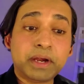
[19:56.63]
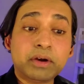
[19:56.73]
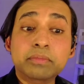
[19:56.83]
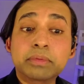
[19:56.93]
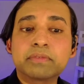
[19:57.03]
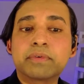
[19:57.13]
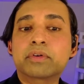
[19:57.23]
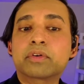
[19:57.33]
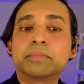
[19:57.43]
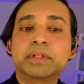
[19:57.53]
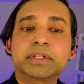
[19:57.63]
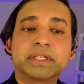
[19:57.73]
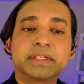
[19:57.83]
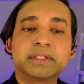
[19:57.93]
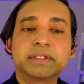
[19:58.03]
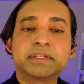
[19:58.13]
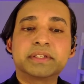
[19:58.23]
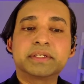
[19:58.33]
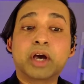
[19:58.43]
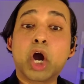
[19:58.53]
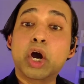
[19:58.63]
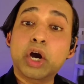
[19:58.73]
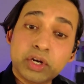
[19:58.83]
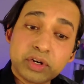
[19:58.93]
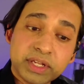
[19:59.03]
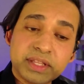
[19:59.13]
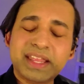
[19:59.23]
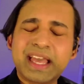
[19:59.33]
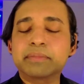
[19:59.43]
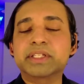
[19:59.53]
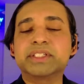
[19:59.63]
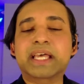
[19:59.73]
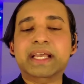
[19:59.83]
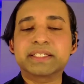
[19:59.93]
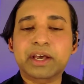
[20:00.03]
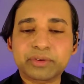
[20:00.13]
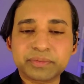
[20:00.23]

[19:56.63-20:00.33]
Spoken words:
unbearable vulnerability underneath Emily's